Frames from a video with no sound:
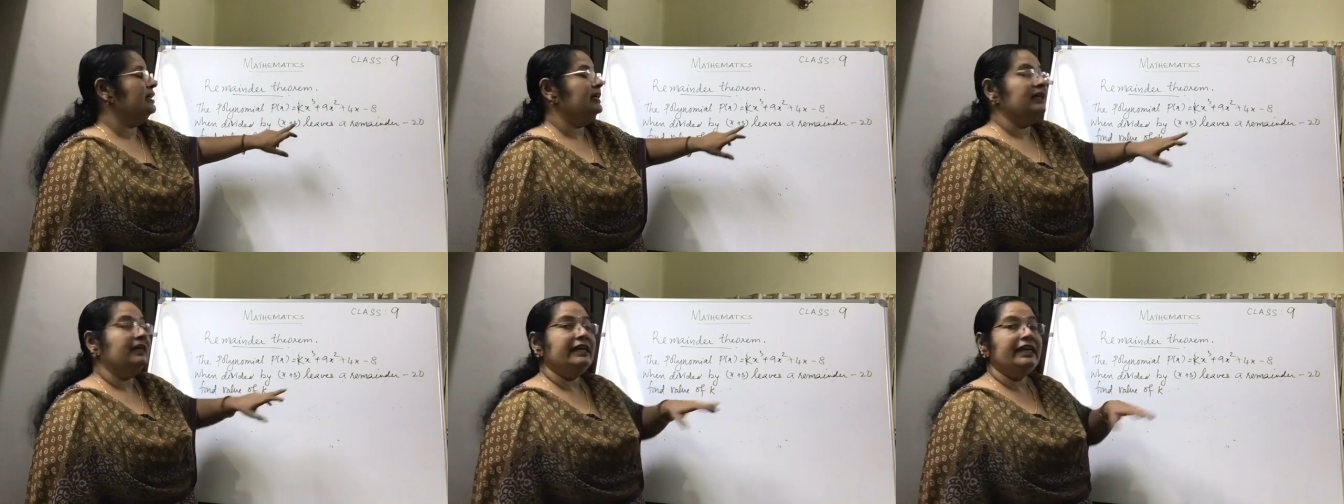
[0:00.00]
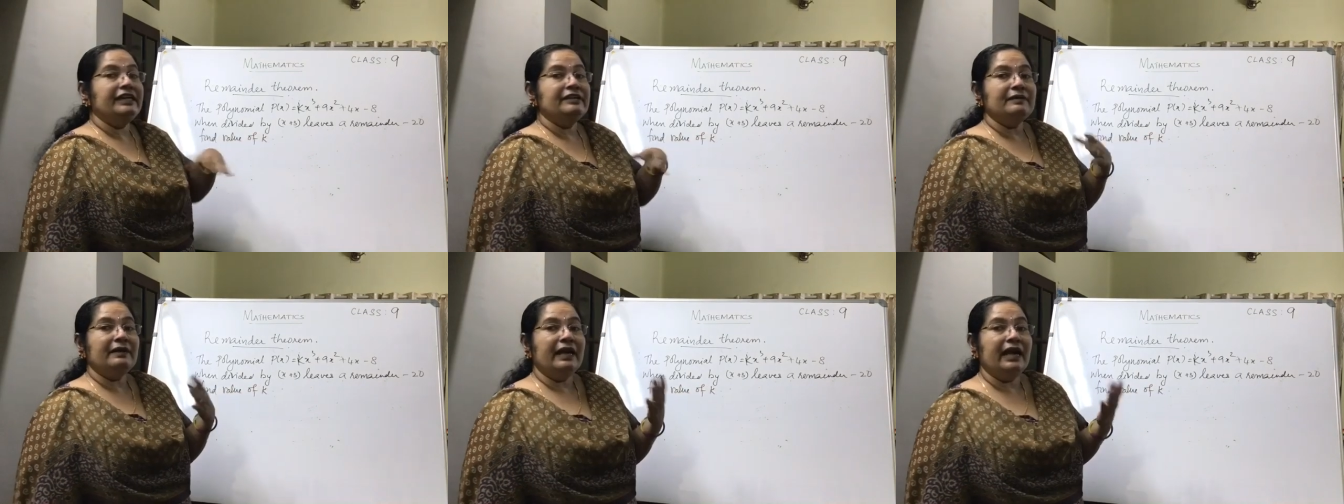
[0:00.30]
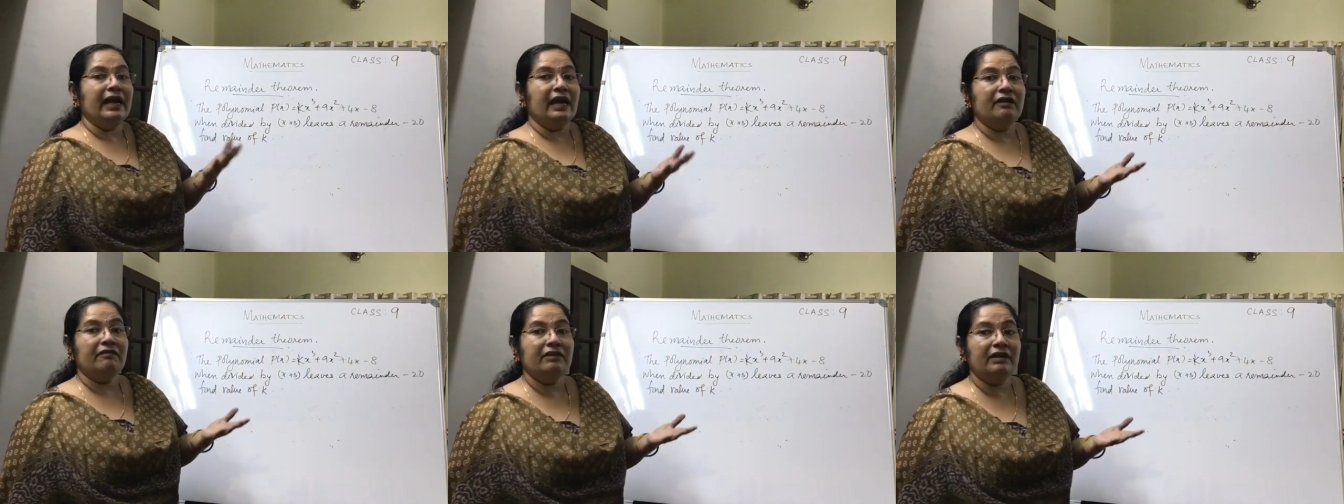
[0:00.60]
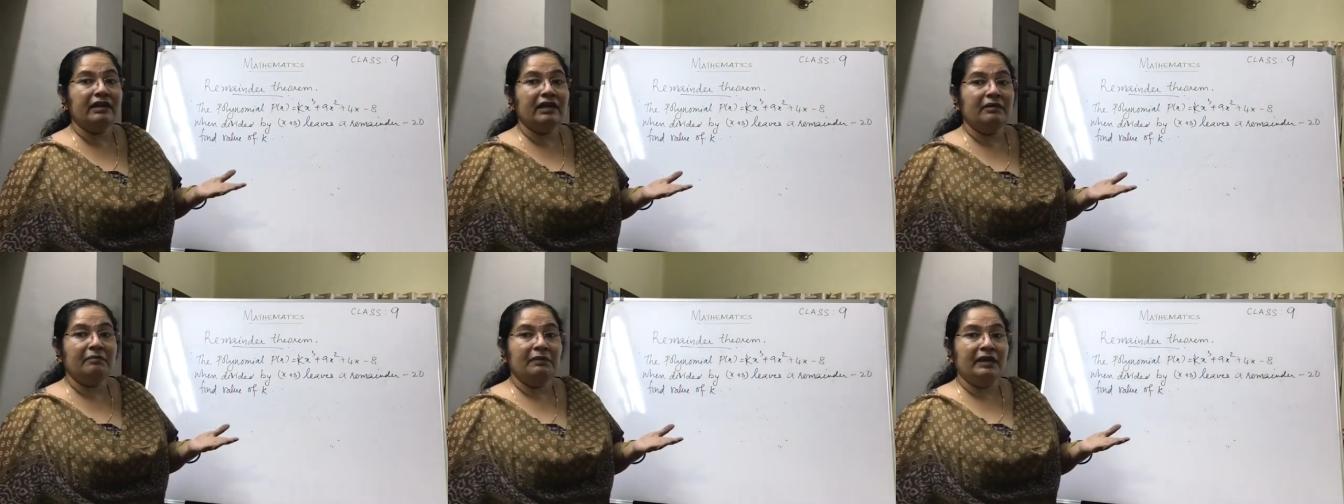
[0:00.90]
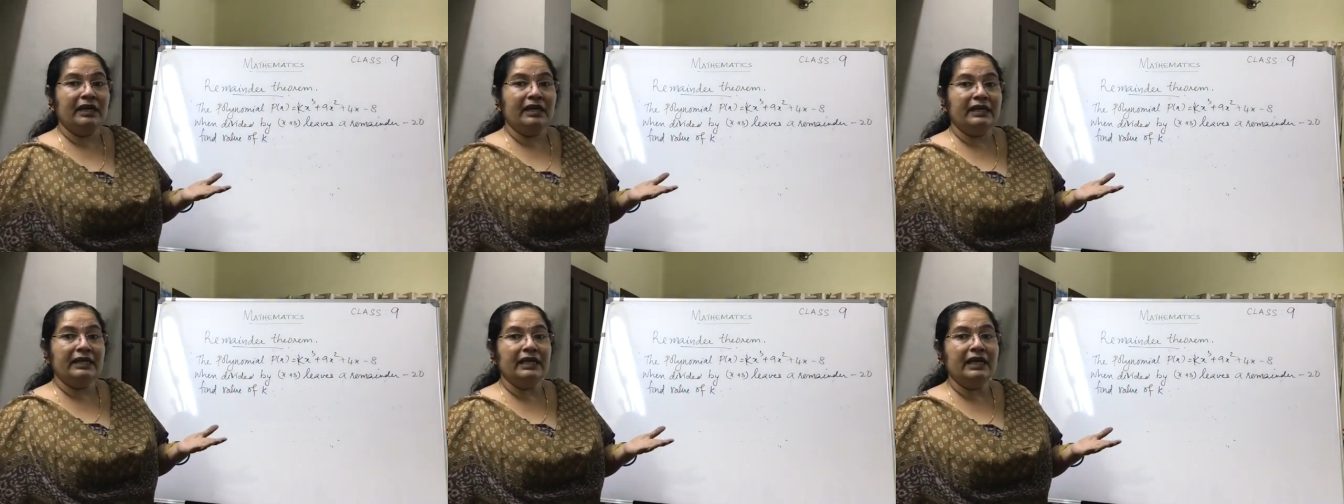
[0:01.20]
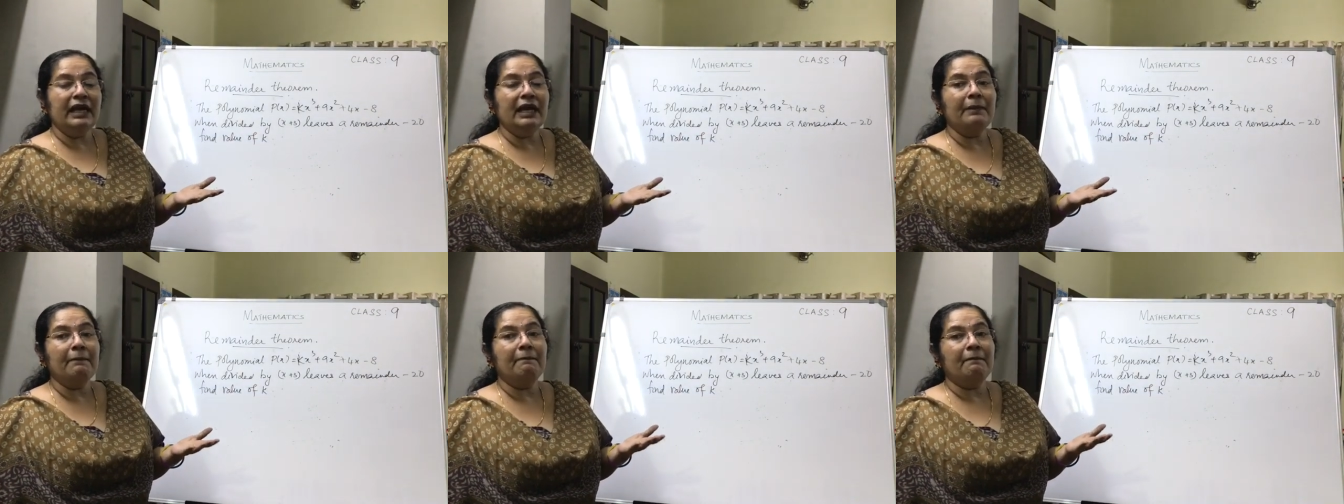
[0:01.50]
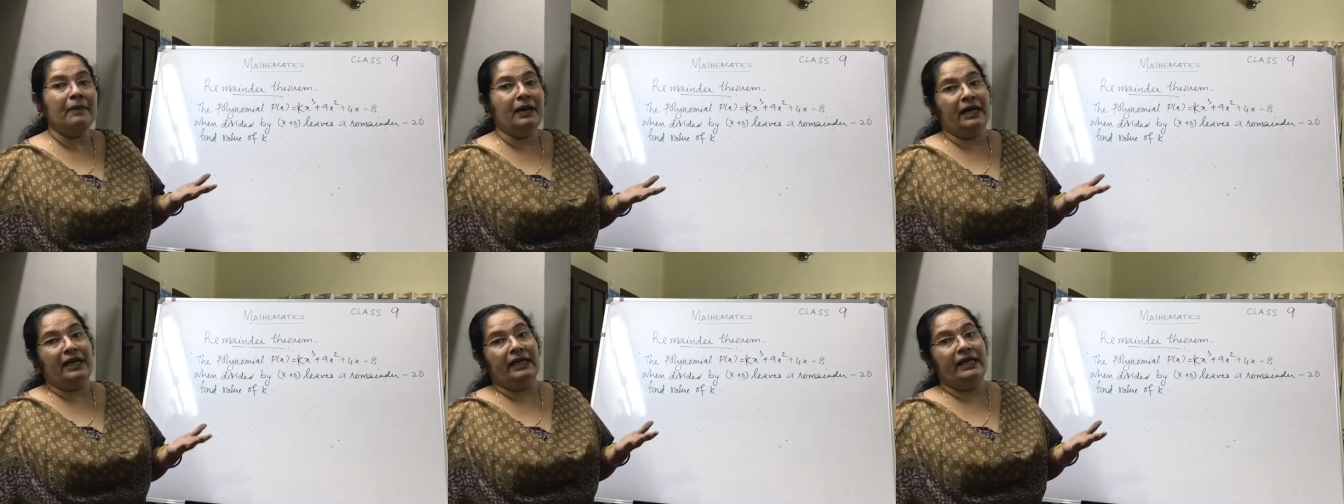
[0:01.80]
it will have a remainder
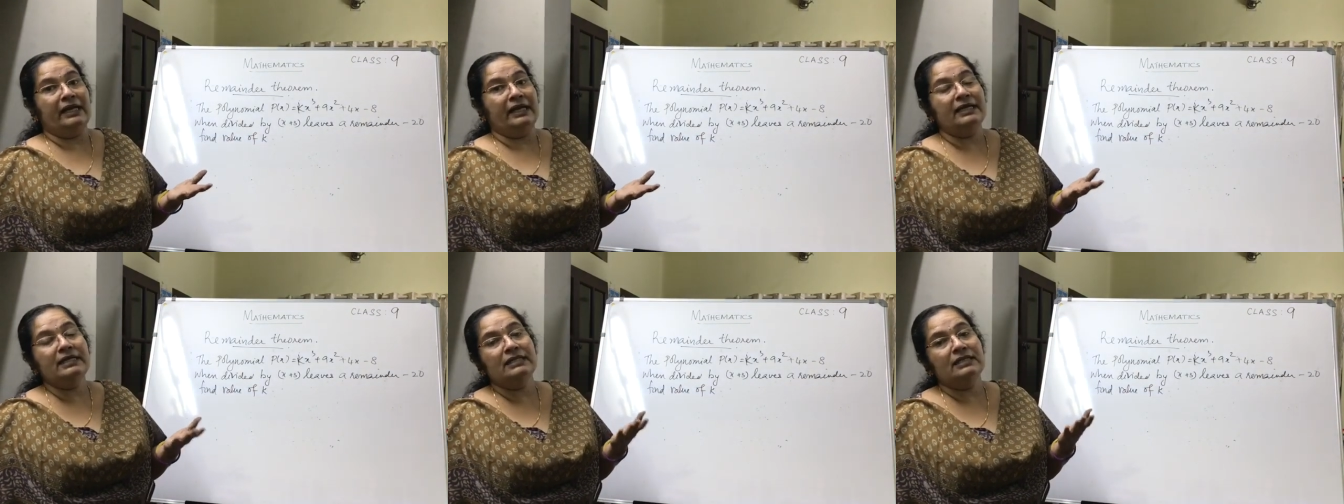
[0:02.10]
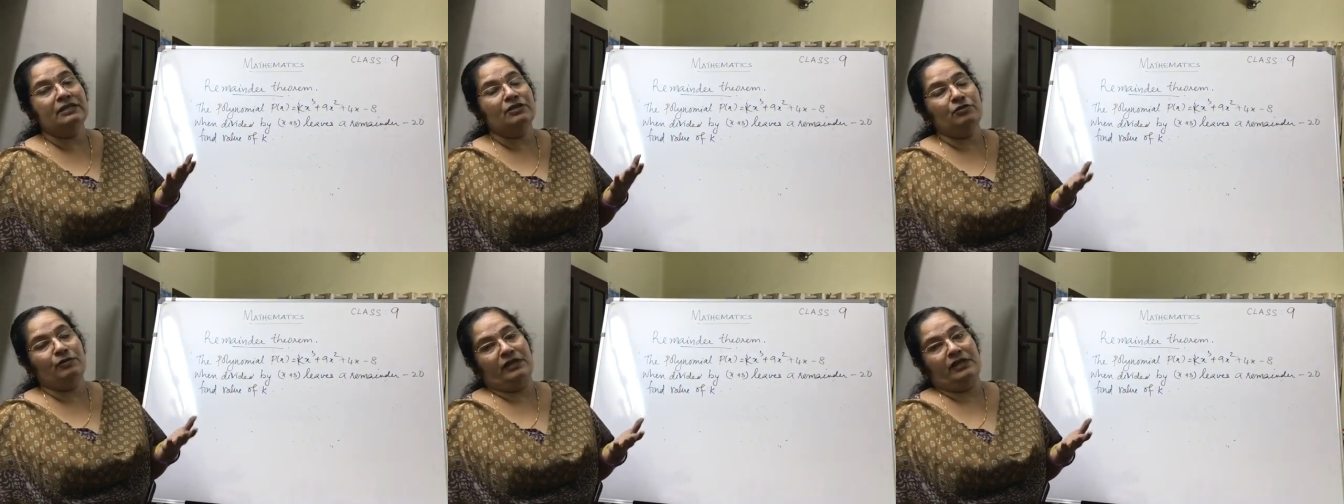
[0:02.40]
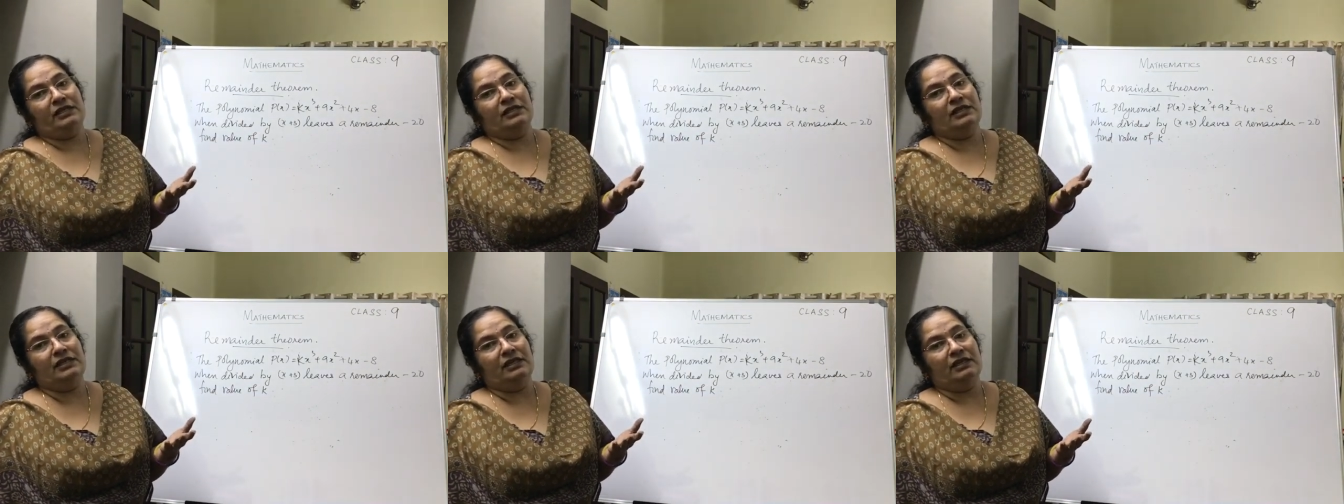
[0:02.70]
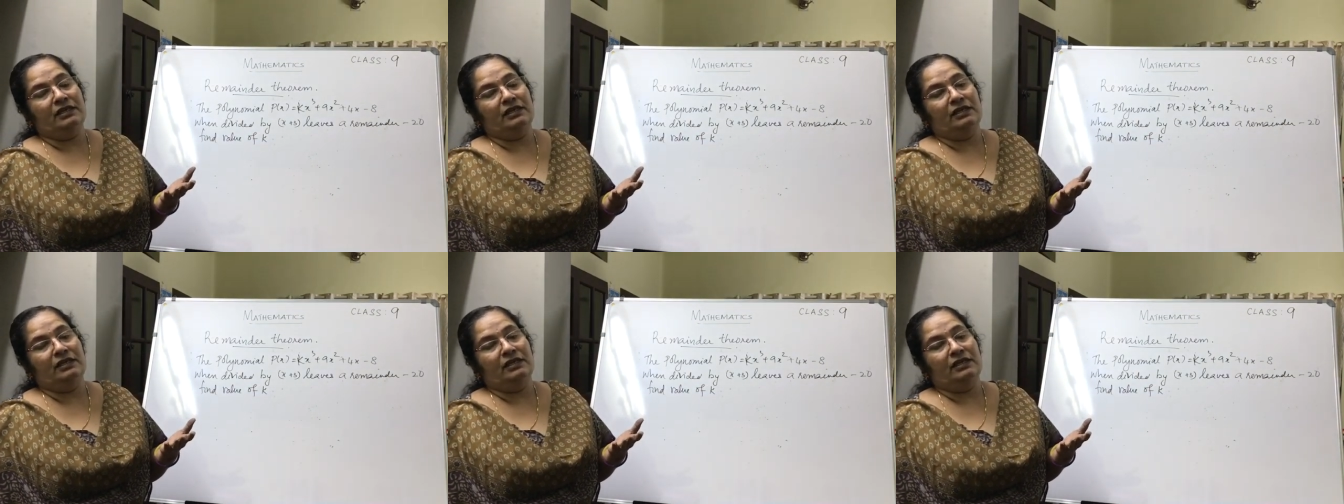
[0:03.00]
minus 20.